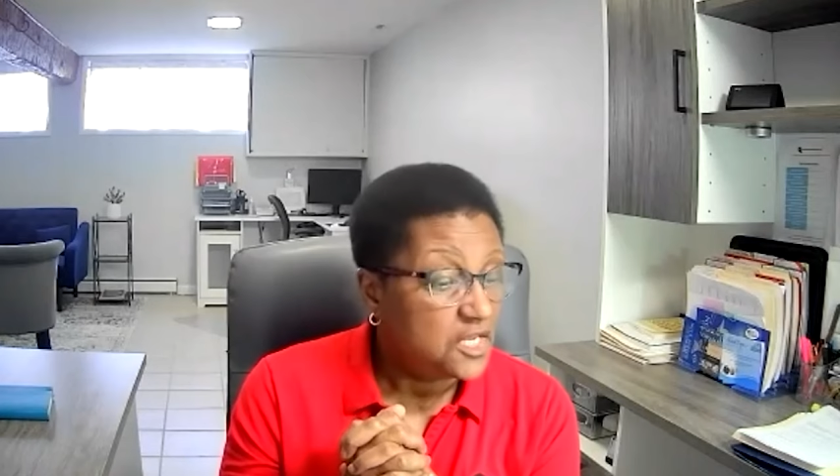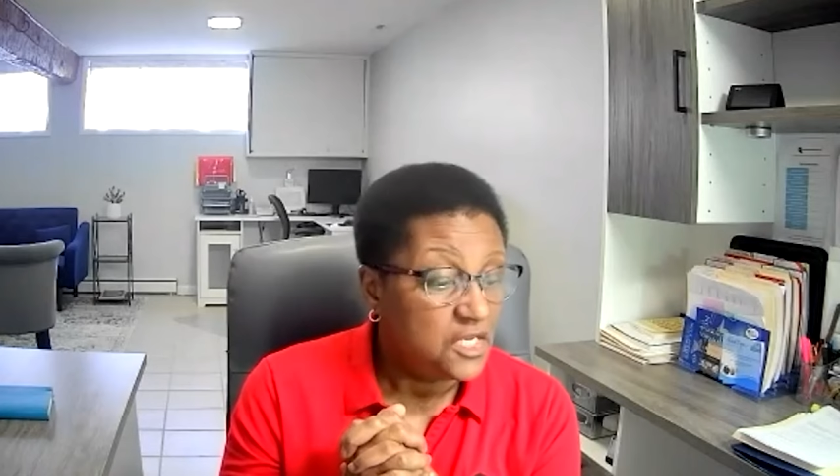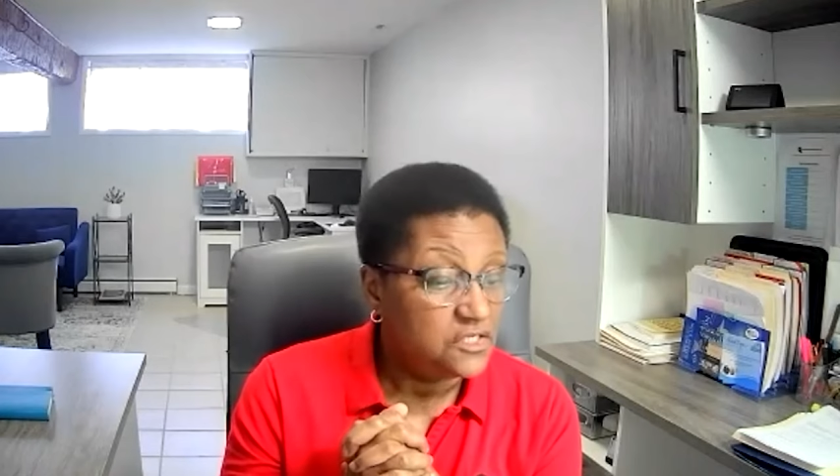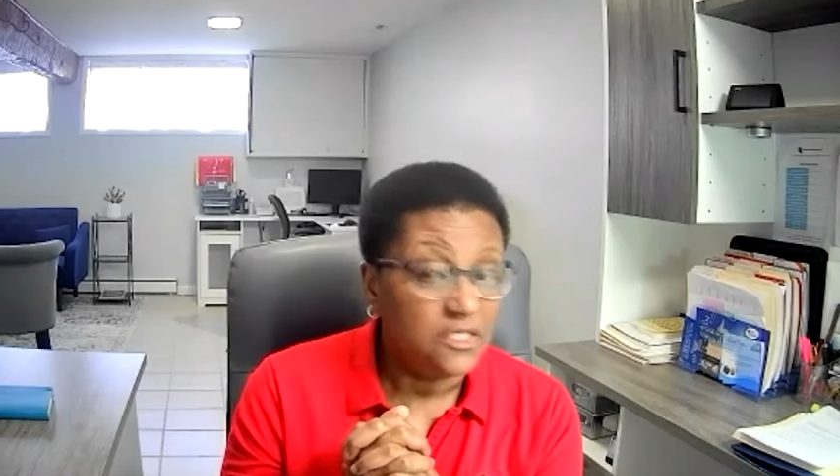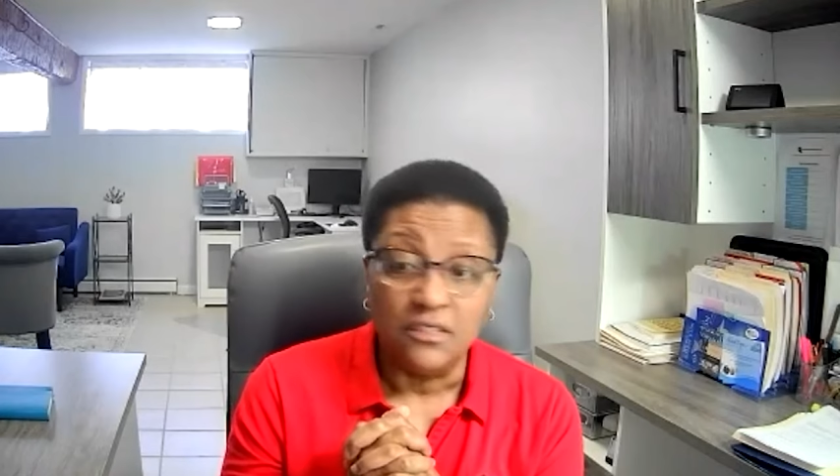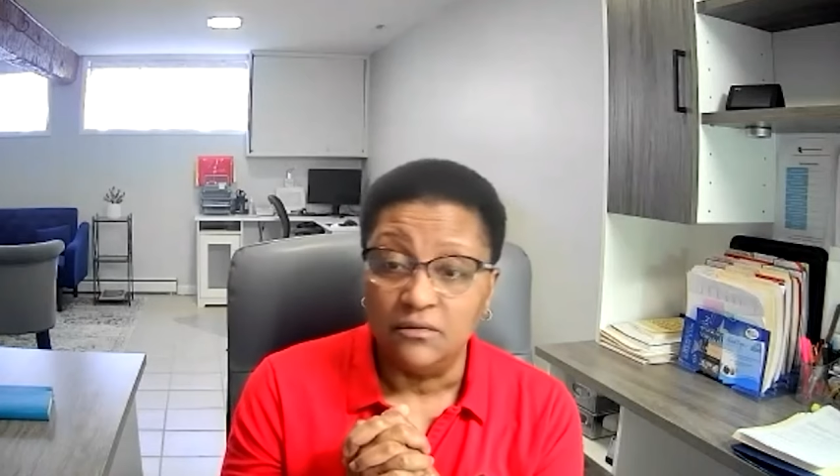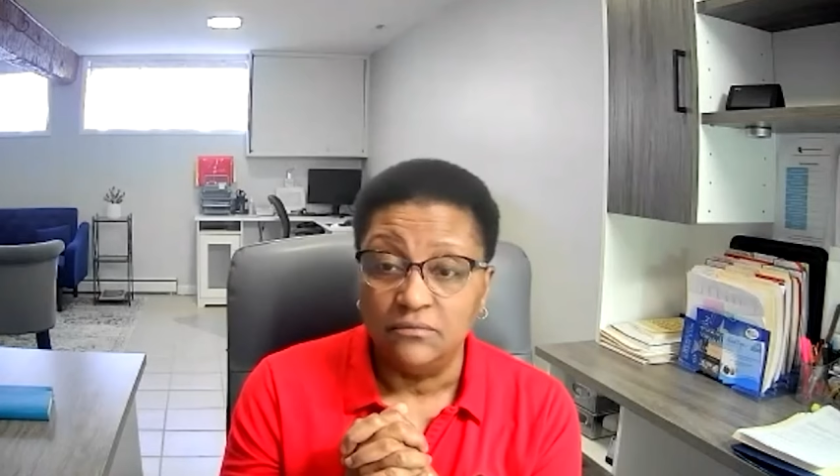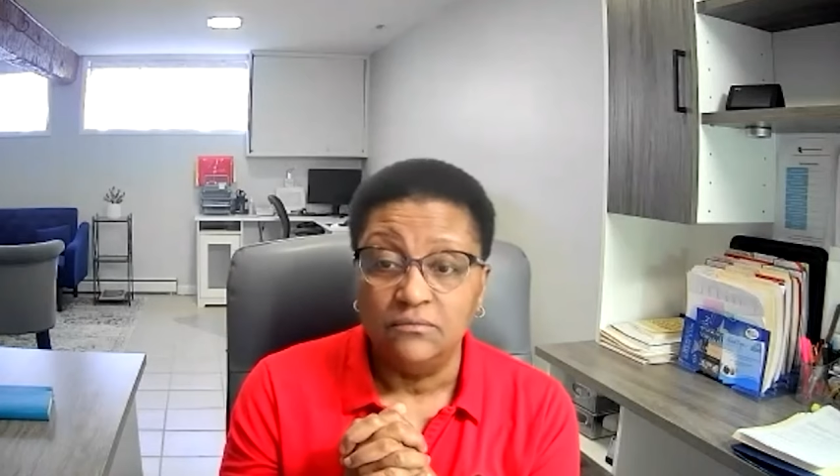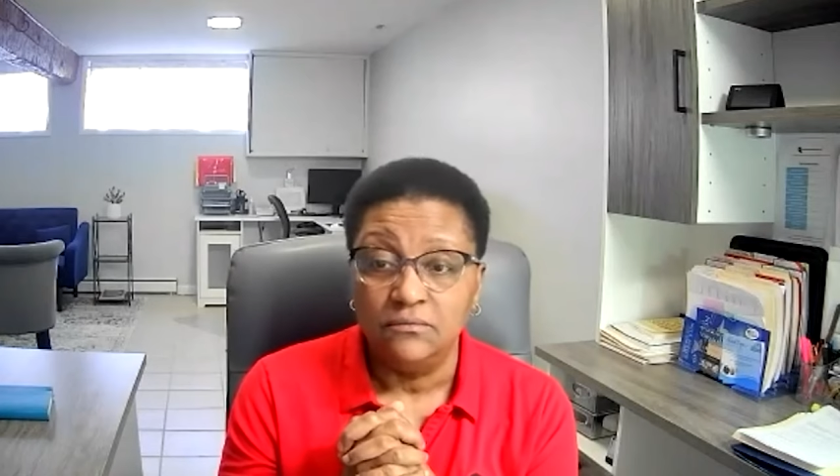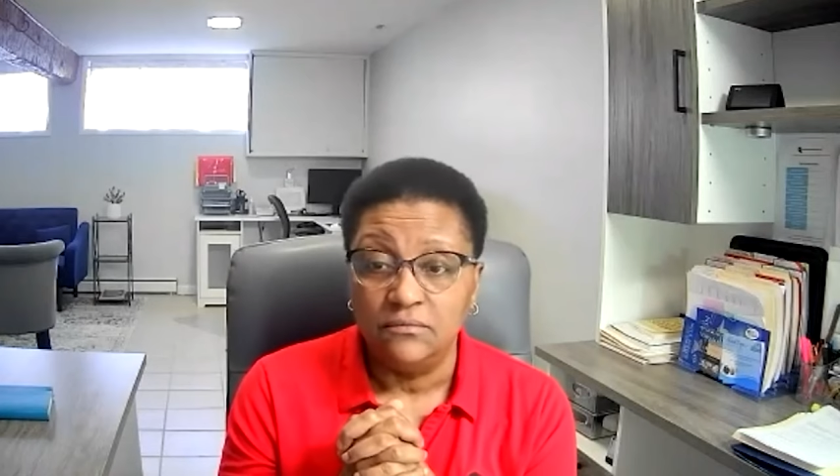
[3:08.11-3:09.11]
Easy,
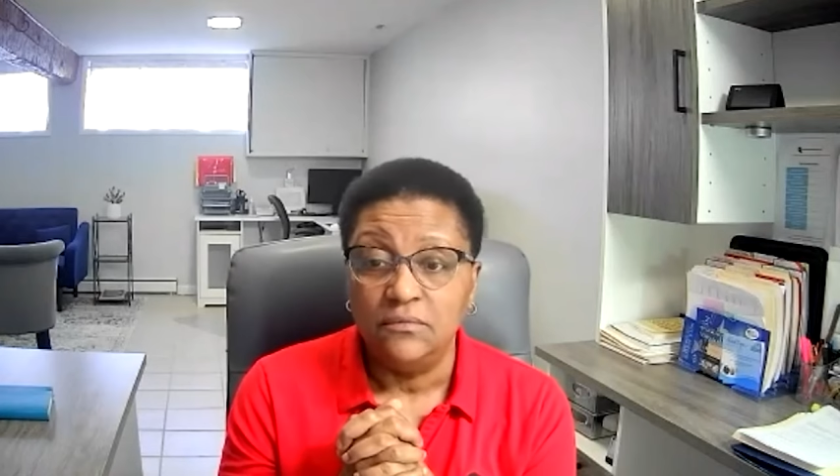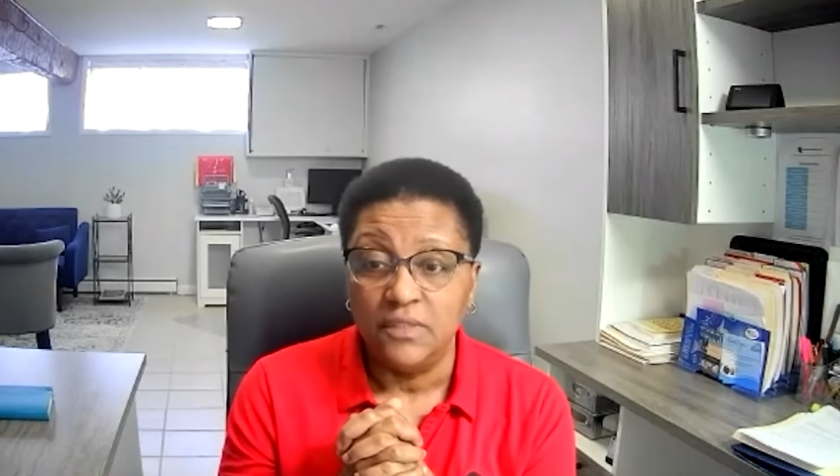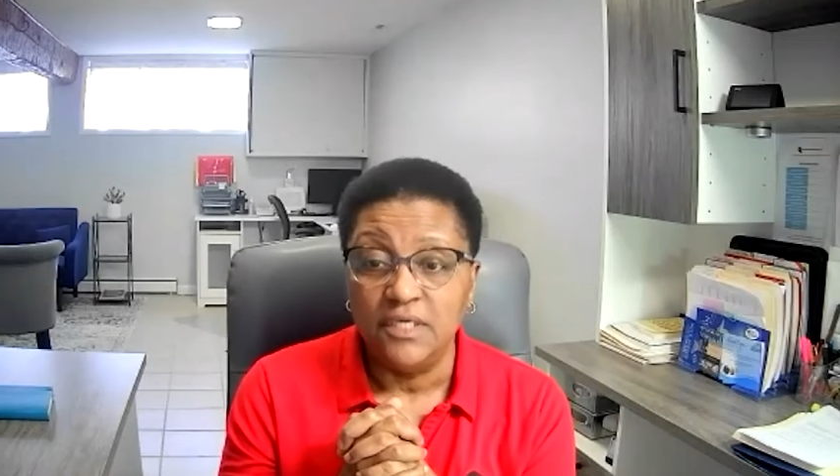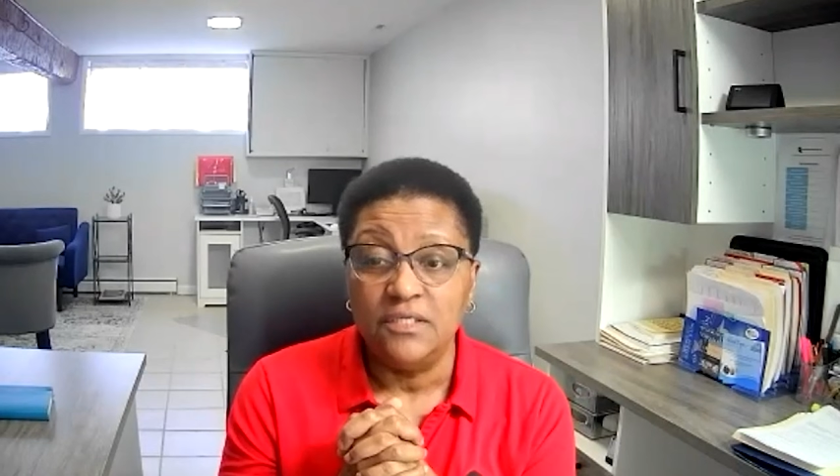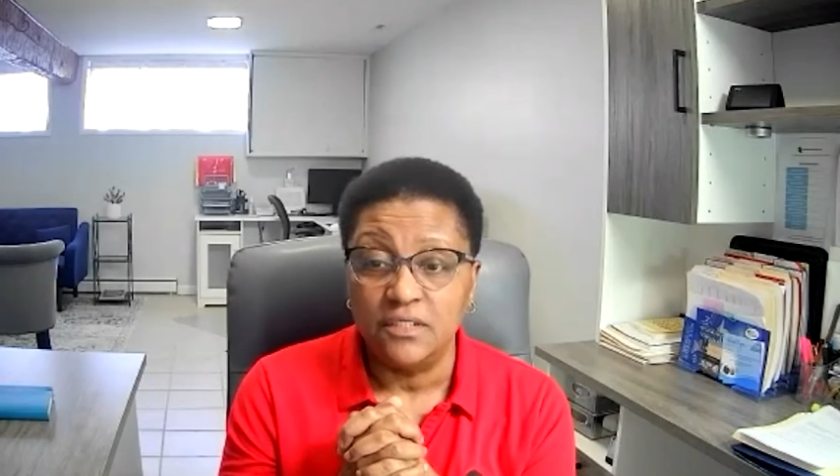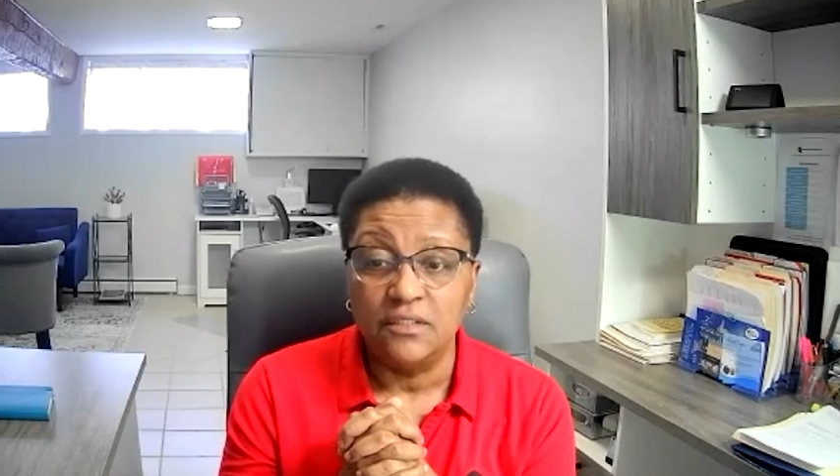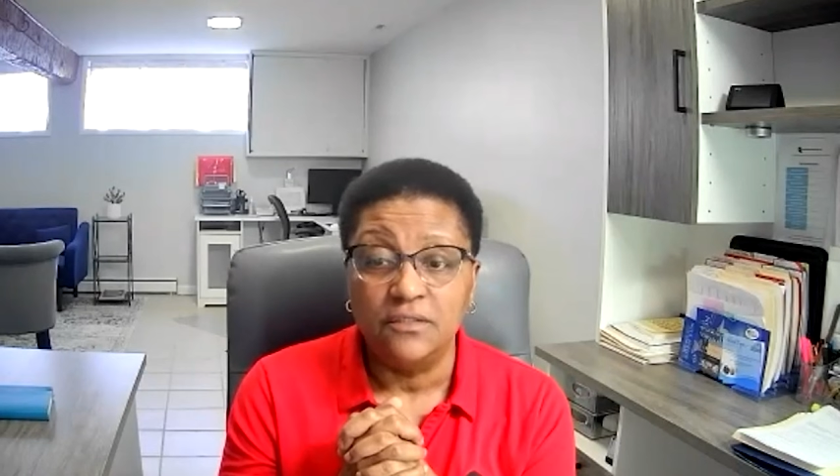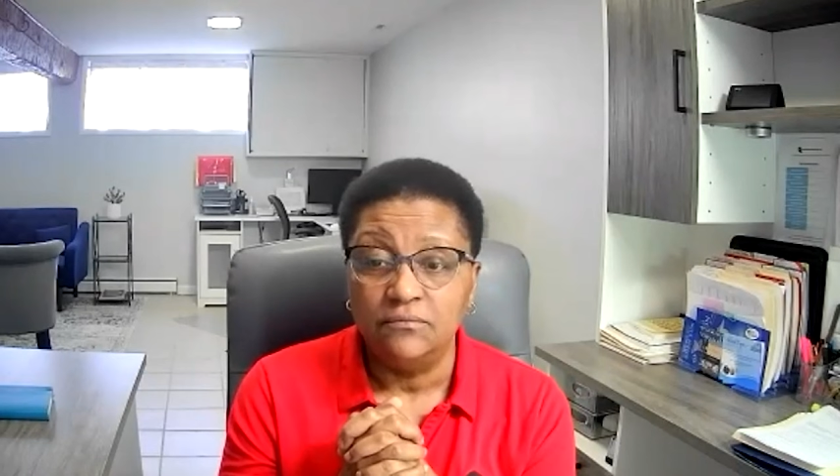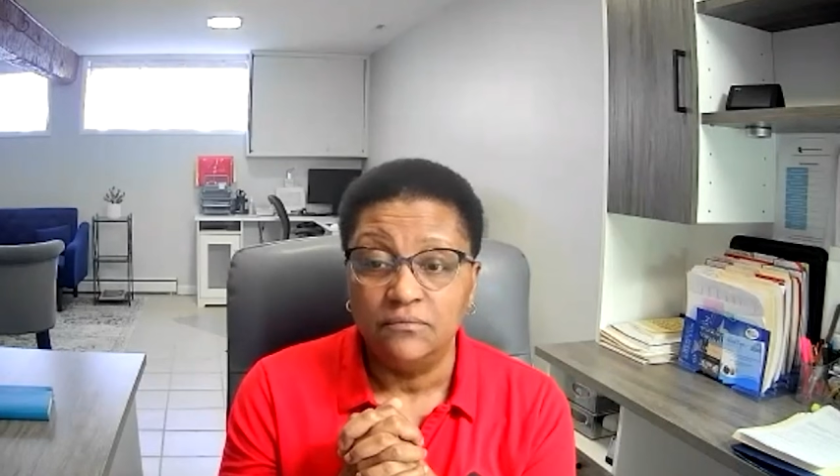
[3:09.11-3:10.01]
easy.